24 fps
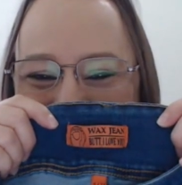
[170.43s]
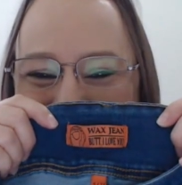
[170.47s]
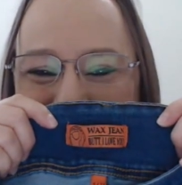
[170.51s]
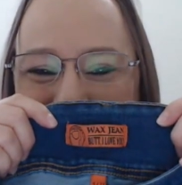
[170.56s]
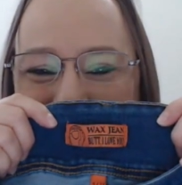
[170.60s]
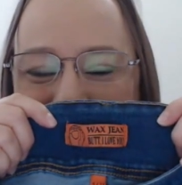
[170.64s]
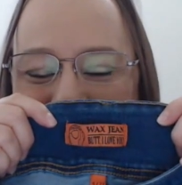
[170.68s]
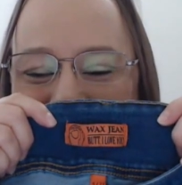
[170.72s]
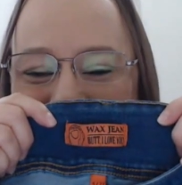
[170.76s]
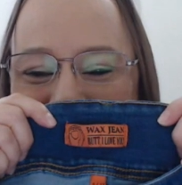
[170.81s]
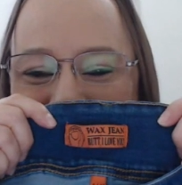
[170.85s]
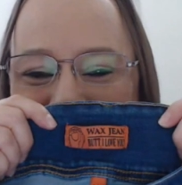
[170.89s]

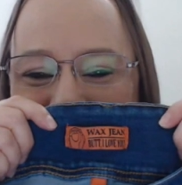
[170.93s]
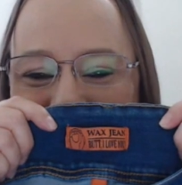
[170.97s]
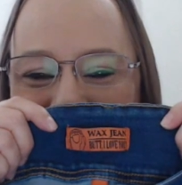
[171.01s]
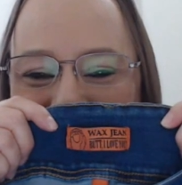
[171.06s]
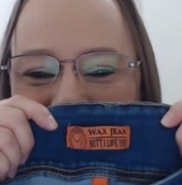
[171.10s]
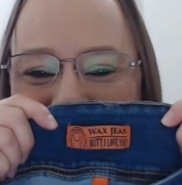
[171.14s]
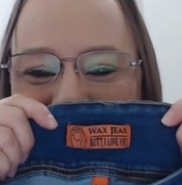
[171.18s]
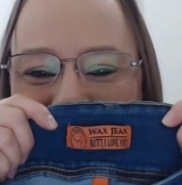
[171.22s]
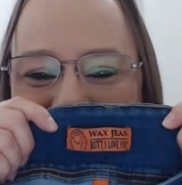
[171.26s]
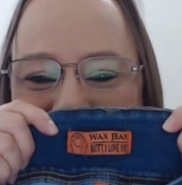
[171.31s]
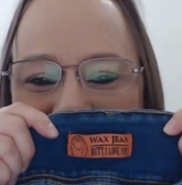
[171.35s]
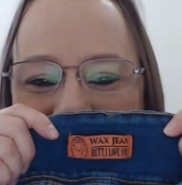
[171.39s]
Always fun
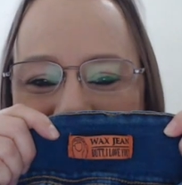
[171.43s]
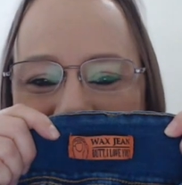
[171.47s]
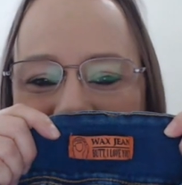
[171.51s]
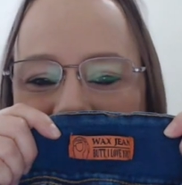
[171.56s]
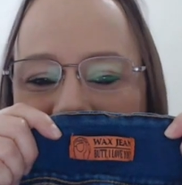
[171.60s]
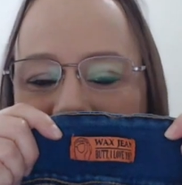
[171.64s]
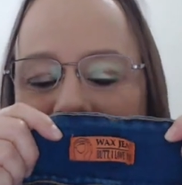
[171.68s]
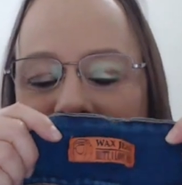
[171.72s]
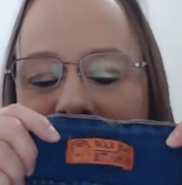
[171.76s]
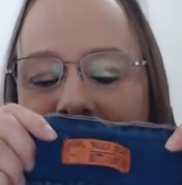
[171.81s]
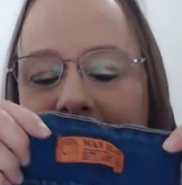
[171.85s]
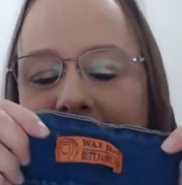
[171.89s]
to say.
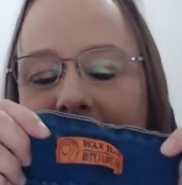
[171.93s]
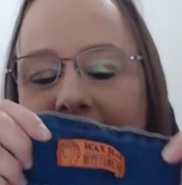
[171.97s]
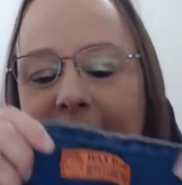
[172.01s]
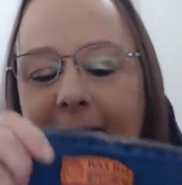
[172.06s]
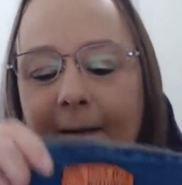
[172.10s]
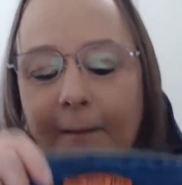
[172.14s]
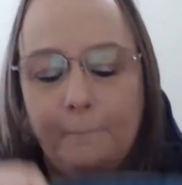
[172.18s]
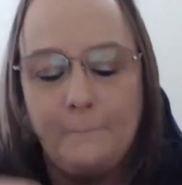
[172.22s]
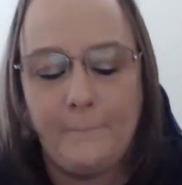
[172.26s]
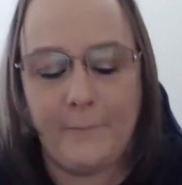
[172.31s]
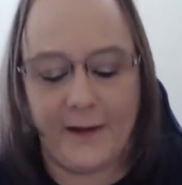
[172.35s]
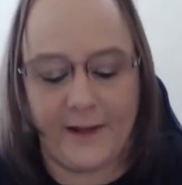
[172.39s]

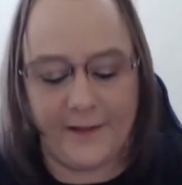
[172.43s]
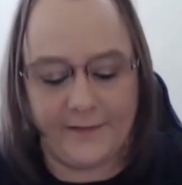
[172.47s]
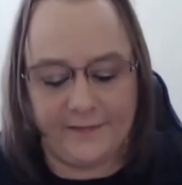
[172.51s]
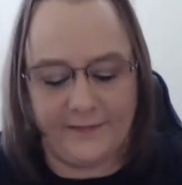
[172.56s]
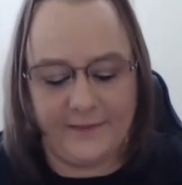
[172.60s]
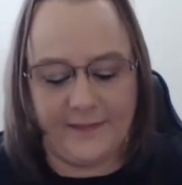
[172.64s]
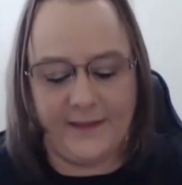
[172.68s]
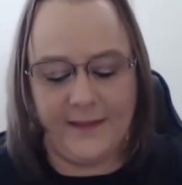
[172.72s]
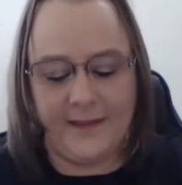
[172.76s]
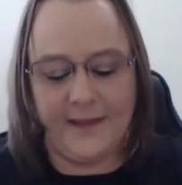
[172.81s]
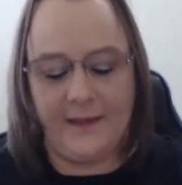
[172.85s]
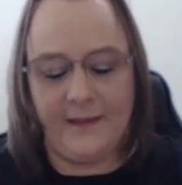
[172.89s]
But
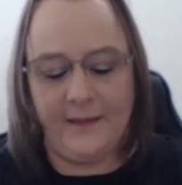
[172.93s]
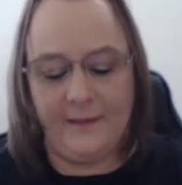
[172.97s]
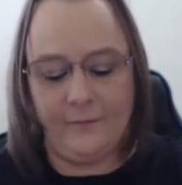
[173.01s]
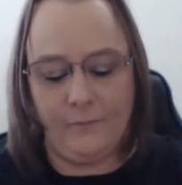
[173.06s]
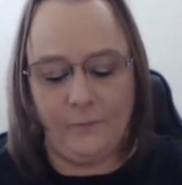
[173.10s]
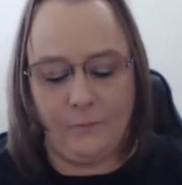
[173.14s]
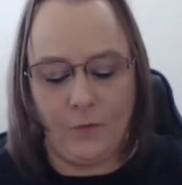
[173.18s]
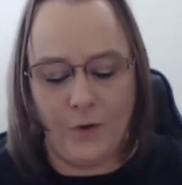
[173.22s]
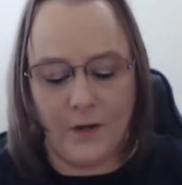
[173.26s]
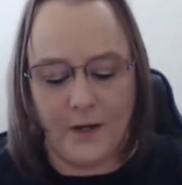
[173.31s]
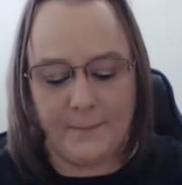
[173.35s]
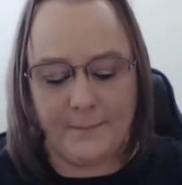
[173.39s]
the
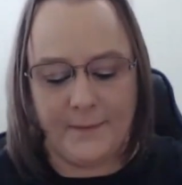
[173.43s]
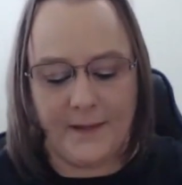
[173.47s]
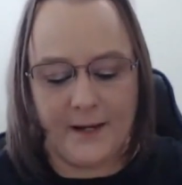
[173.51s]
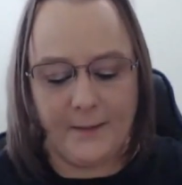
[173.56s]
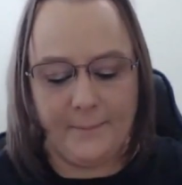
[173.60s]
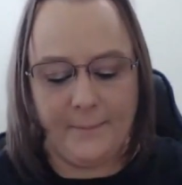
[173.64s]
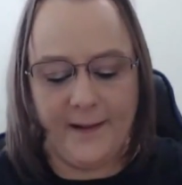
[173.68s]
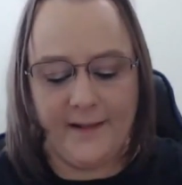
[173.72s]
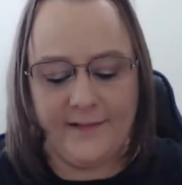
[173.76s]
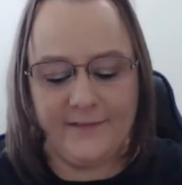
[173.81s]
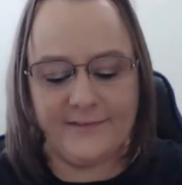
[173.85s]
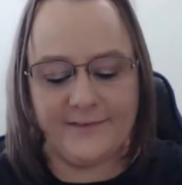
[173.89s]
Wanna Betta
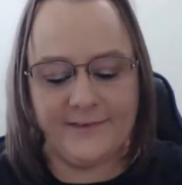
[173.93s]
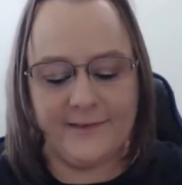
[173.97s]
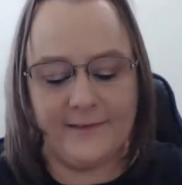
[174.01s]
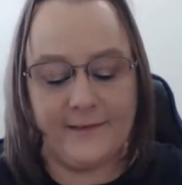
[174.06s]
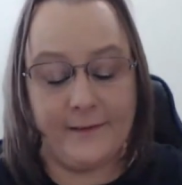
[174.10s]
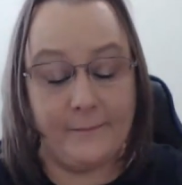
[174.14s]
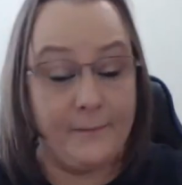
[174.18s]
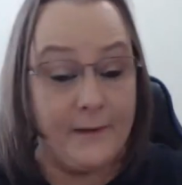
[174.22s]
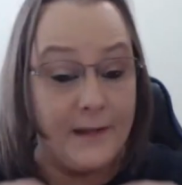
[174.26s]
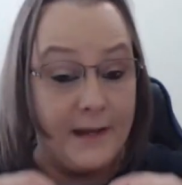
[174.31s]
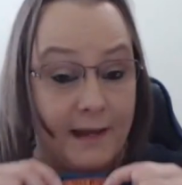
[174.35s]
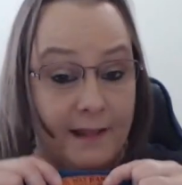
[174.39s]
Butts and
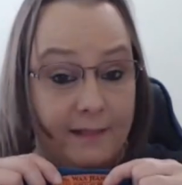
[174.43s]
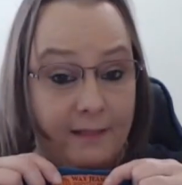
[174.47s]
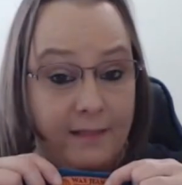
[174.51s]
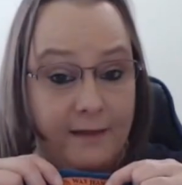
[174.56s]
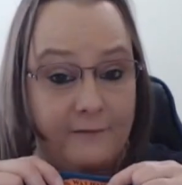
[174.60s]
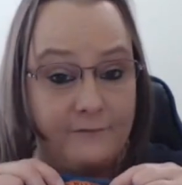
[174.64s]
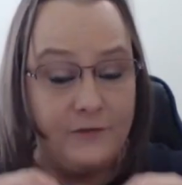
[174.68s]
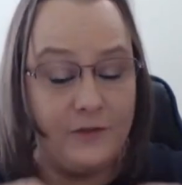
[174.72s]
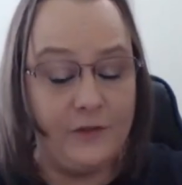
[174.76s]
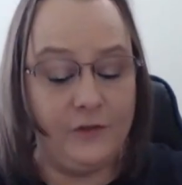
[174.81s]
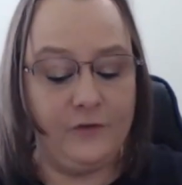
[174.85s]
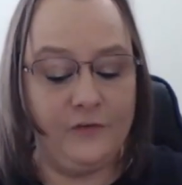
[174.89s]
the But I
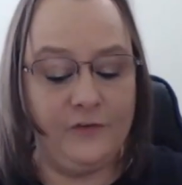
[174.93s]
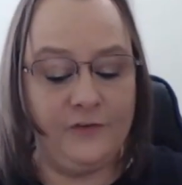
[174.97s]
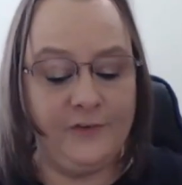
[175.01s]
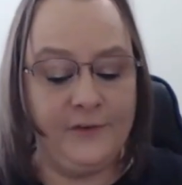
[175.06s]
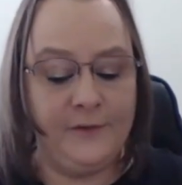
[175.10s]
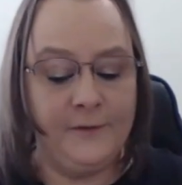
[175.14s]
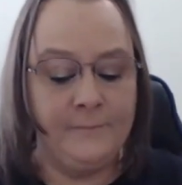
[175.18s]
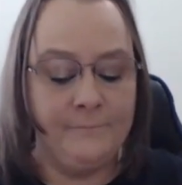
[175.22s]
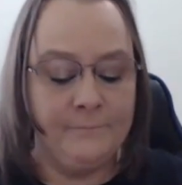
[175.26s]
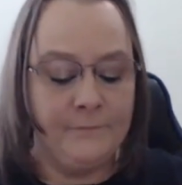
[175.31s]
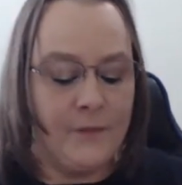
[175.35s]
Love Yous